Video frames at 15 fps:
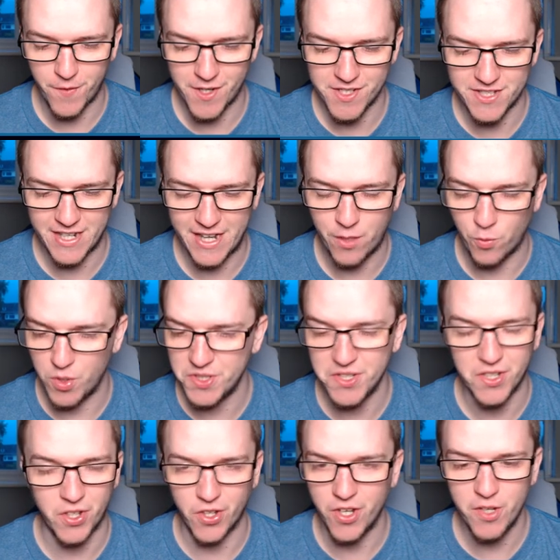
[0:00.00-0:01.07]
first leg
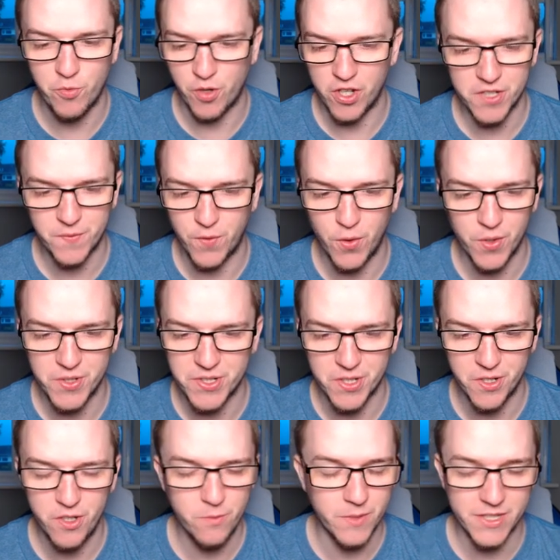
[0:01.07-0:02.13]
wasn't good. We lost
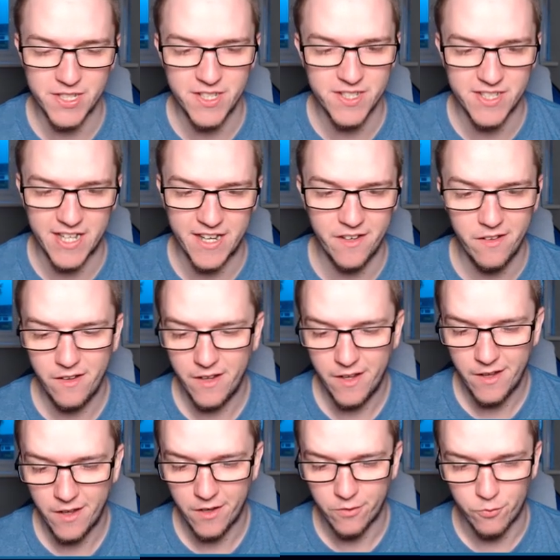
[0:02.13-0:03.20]
4-2. But since then,
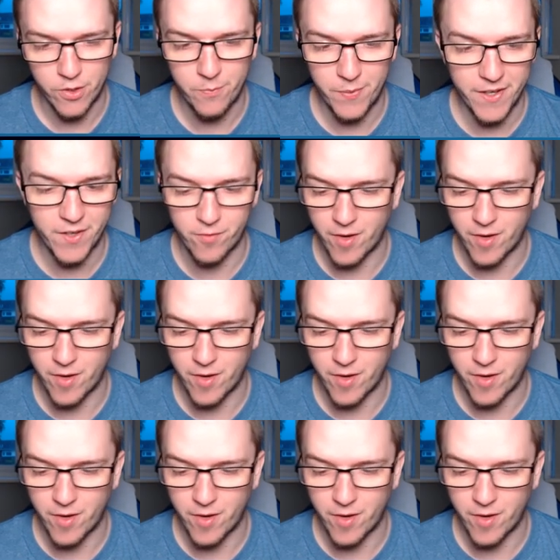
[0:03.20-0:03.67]
we've been